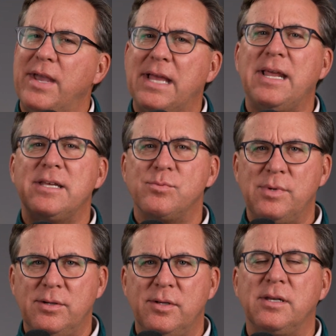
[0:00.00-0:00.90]
And as
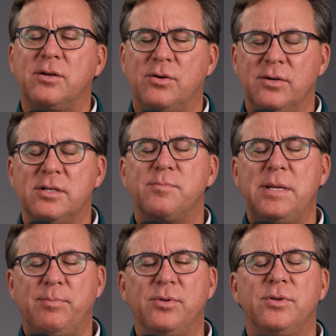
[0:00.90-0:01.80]
we encourage
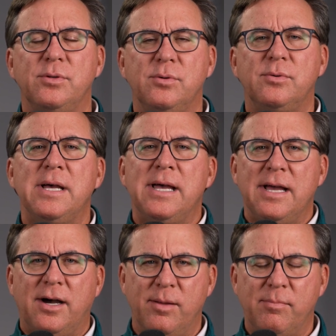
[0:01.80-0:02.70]
people to do
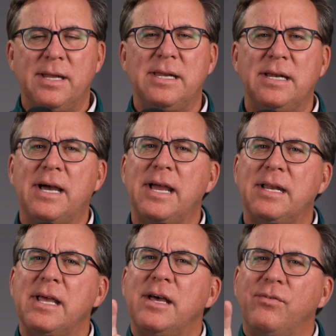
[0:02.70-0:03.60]
on Monday night,